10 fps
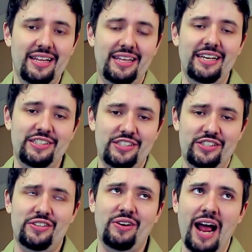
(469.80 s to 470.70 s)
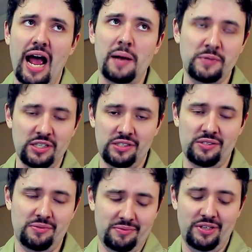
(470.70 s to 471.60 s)
these straps
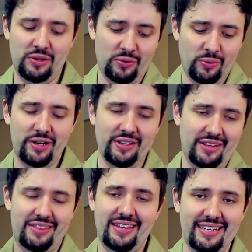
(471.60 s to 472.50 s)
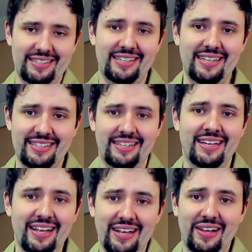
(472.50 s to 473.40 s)
is, you know, one of the things that doesn't
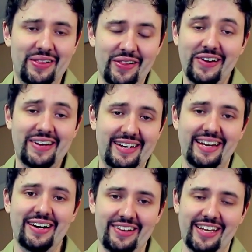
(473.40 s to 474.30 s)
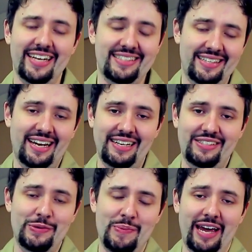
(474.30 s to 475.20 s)
look nearly as
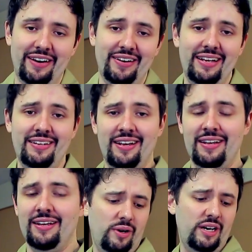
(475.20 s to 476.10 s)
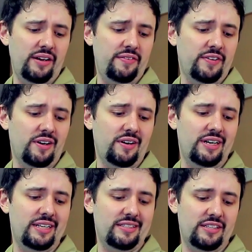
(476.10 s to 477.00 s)
nice about it. What I've
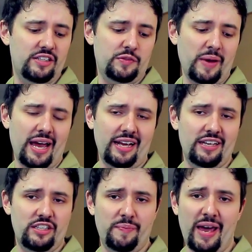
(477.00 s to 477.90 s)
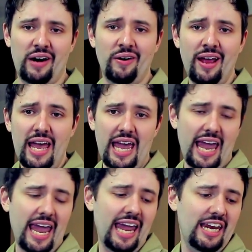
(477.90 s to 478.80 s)
heard is this pack is about
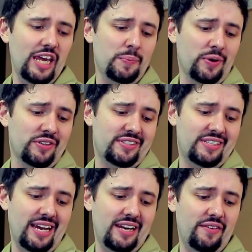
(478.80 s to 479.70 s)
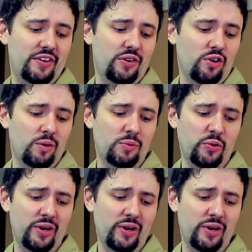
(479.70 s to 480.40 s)
80% of a normal